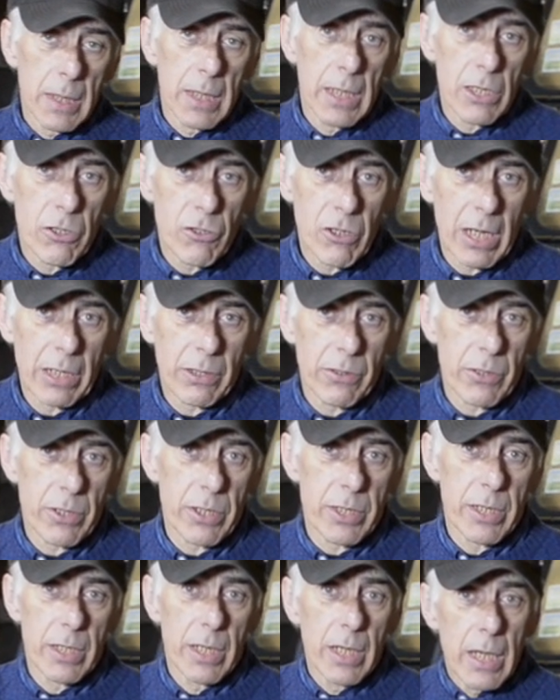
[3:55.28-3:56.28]

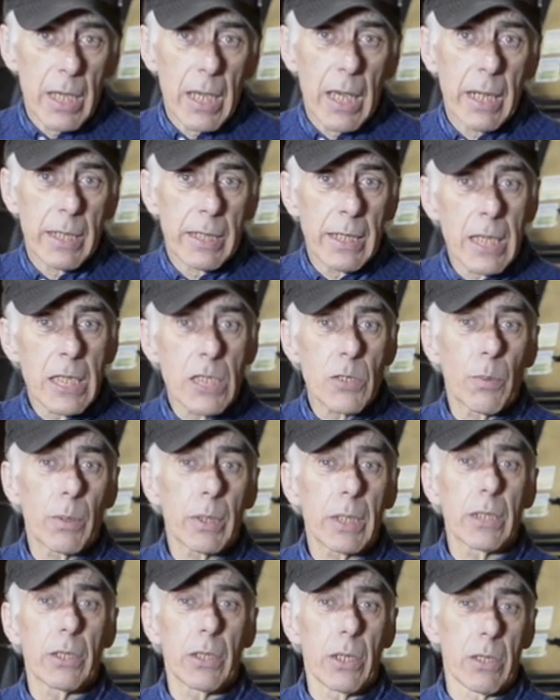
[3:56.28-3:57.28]
injectors. And that's
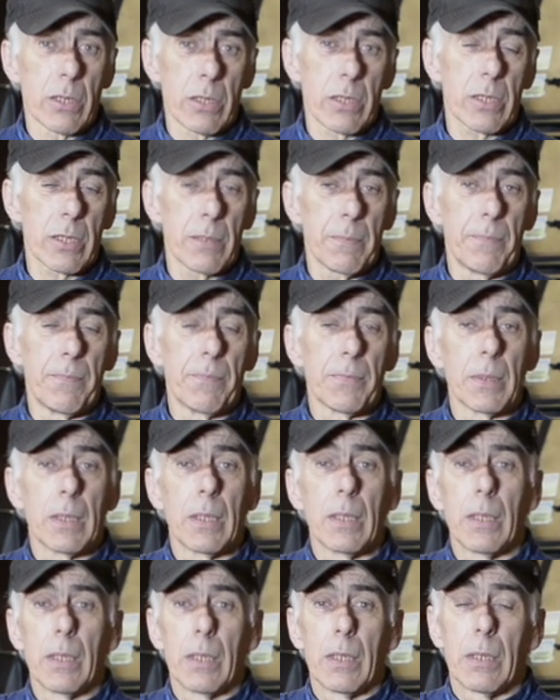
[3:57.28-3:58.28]
what it does.
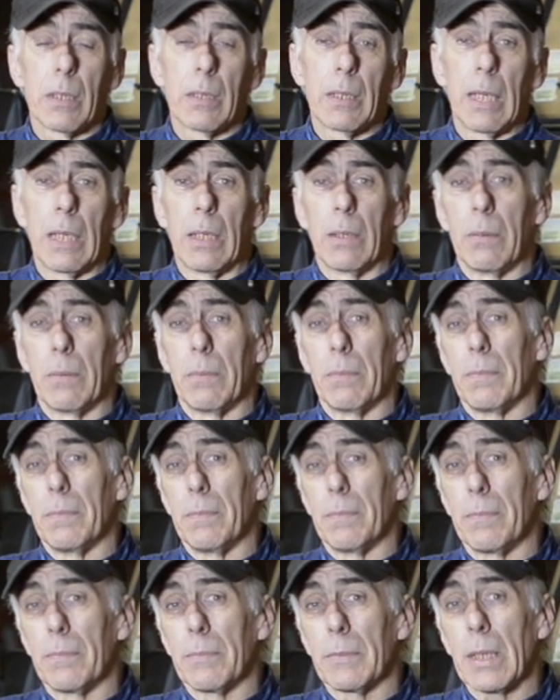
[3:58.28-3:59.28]
Now,
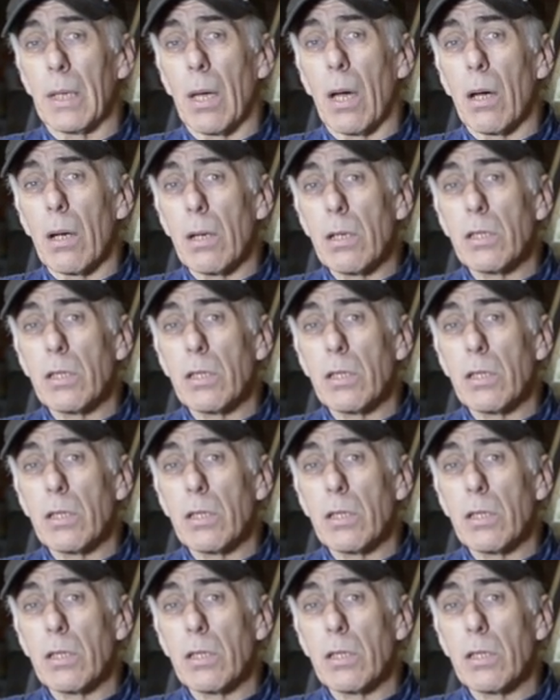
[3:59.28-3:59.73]
there are